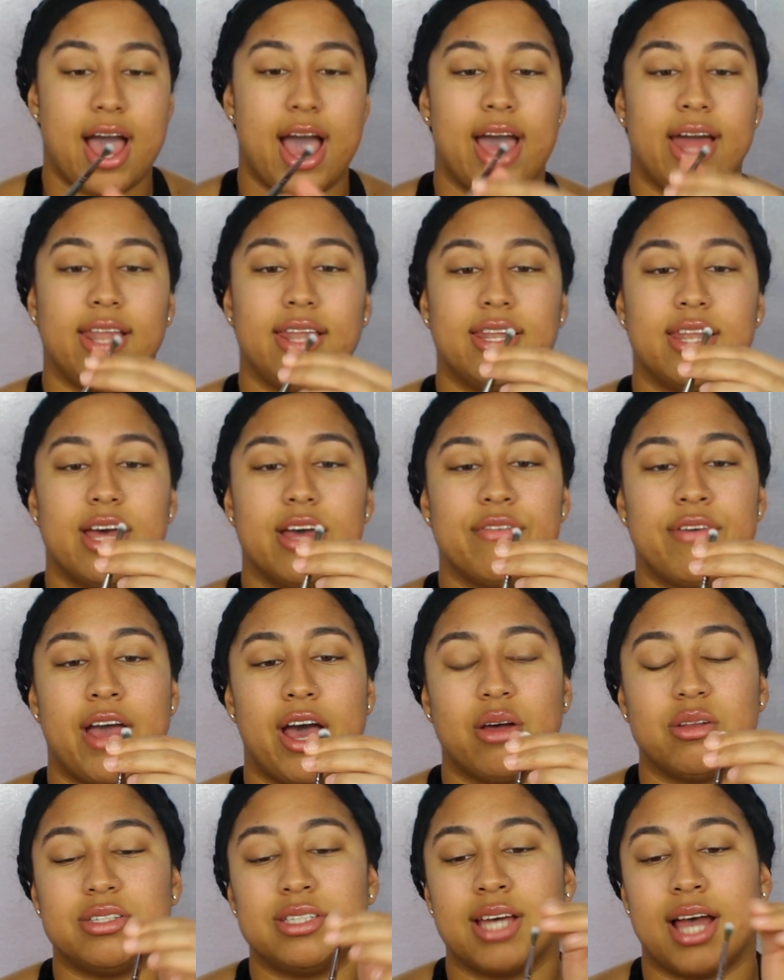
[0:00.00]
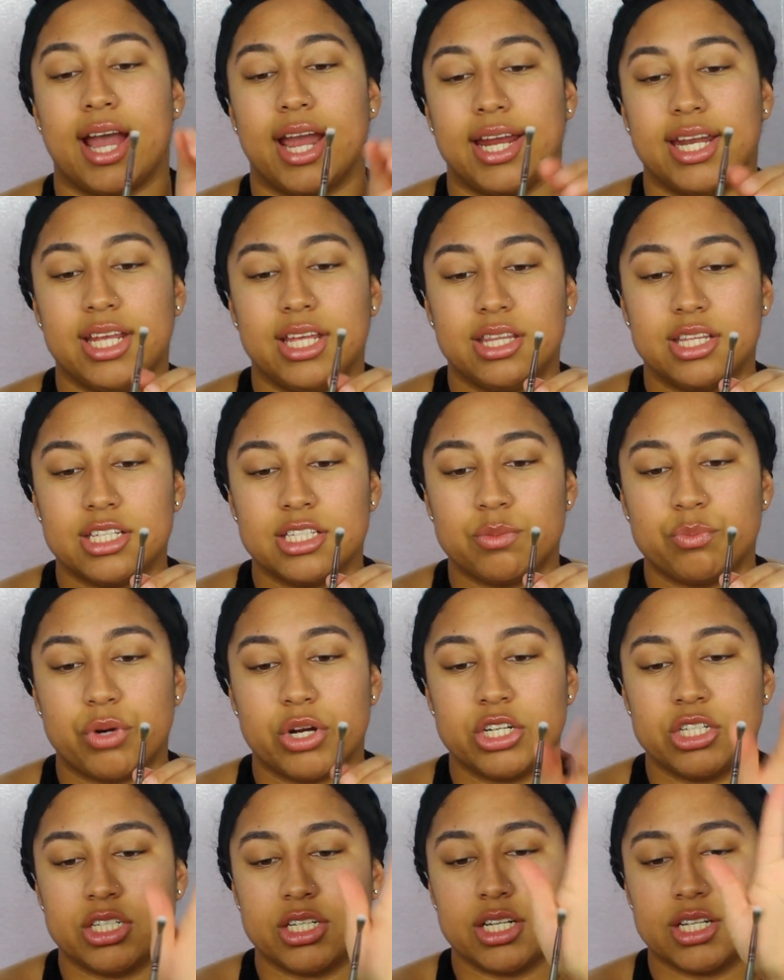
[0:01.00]
I love how tiny this
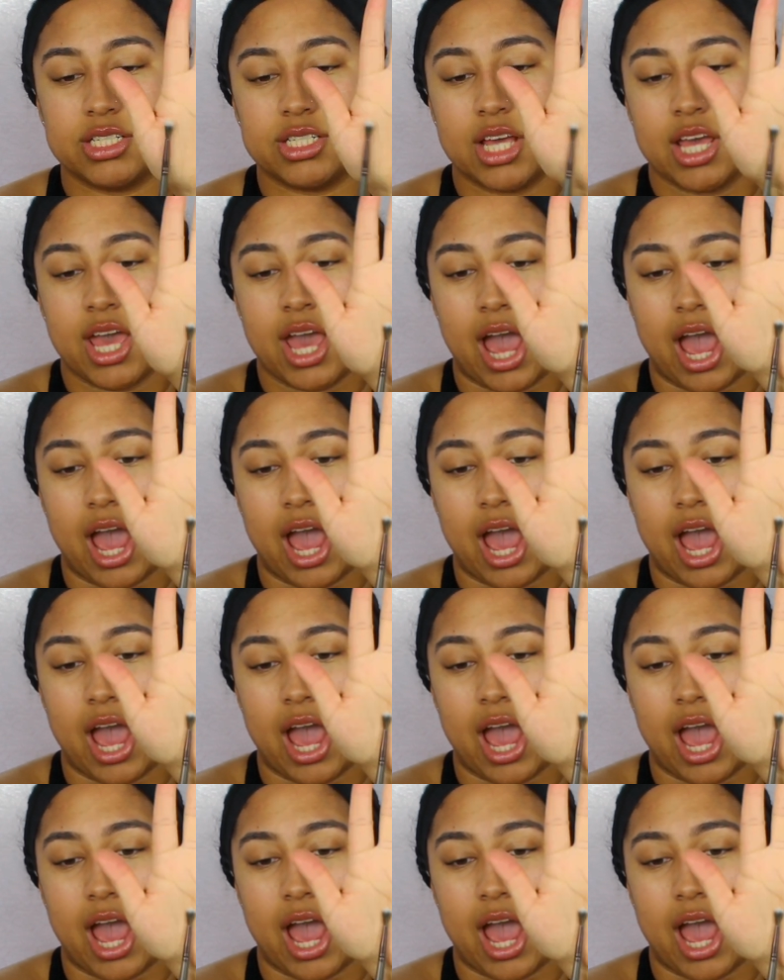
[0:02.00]
brush is.